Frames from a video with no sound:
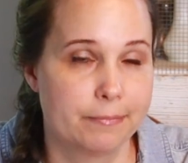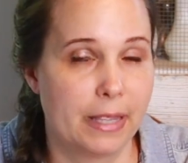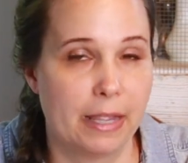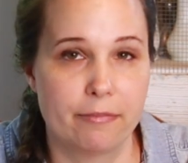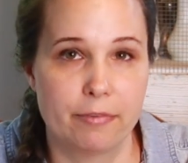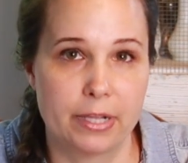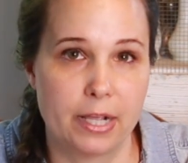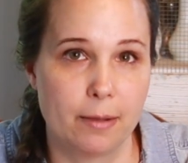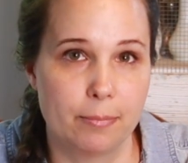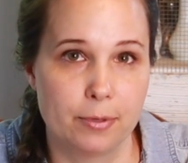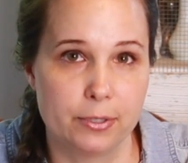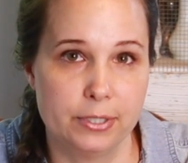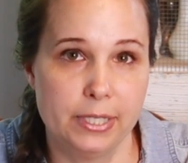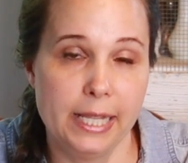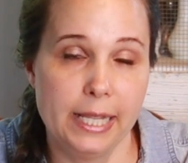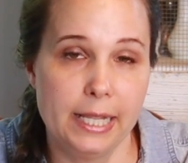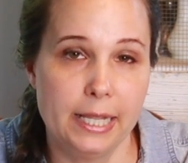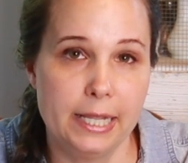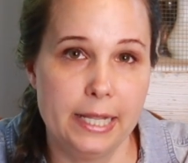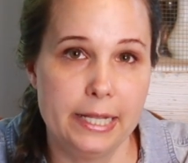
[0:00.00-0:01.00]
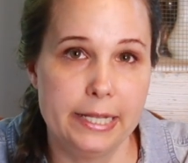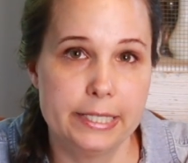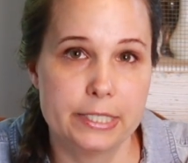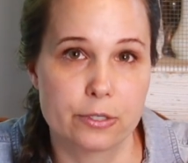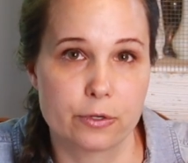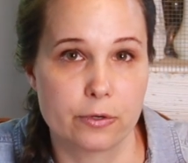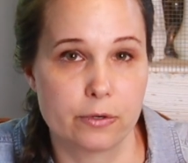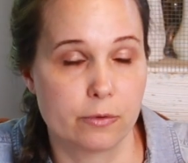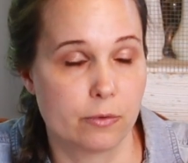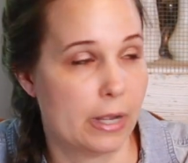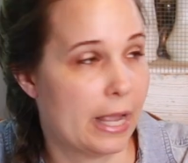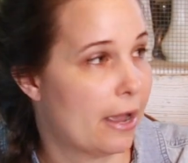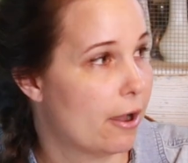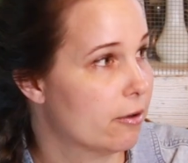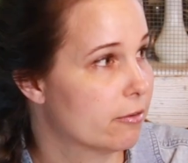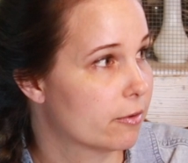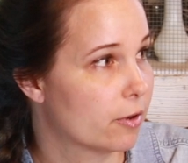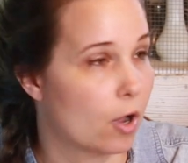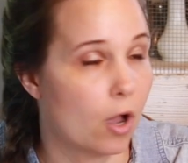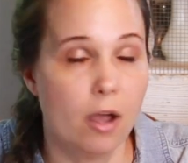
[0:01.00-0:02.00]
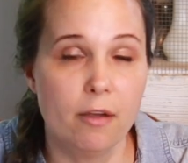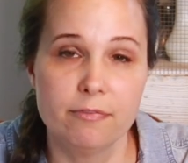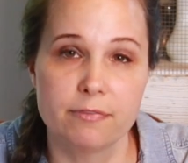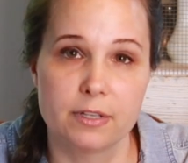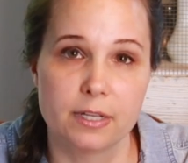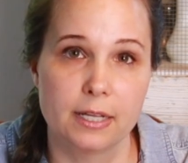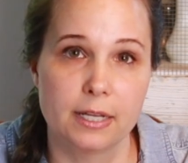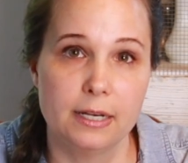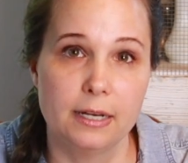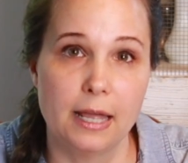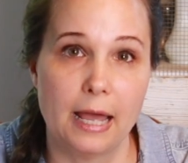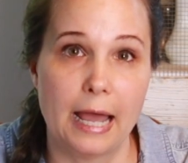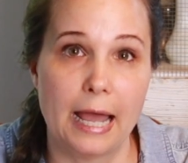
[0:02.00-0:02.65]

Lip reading: every couple of days or however often.